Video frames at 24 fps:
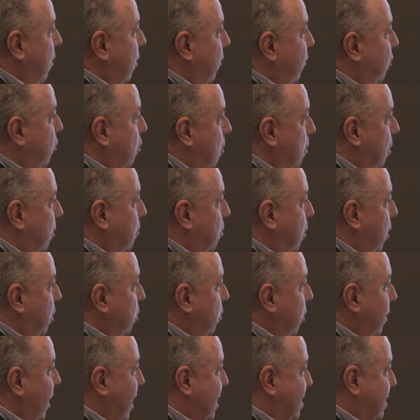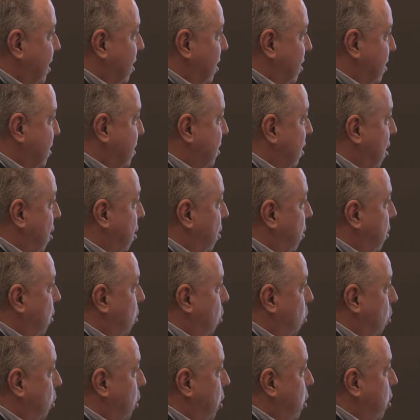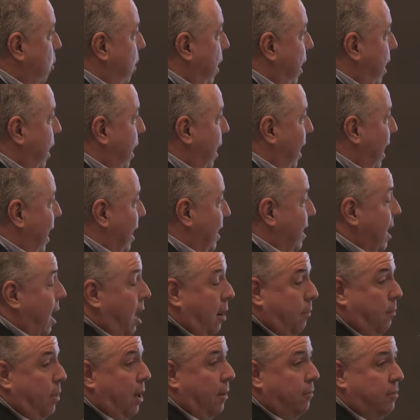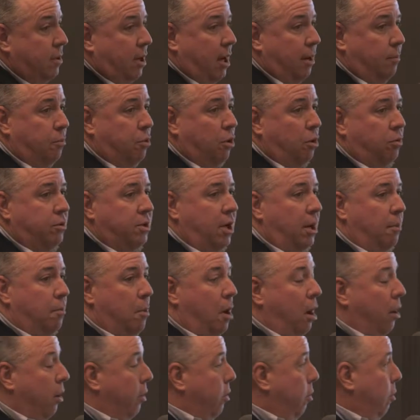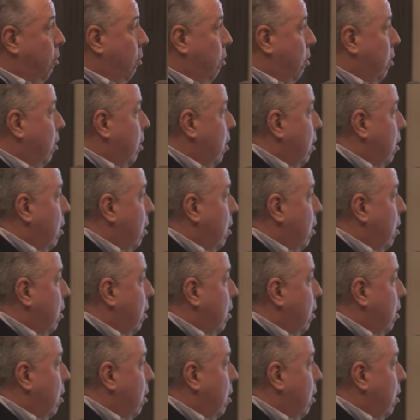form of mineral that's in the salt and we're creating a dipeptide protein molecule.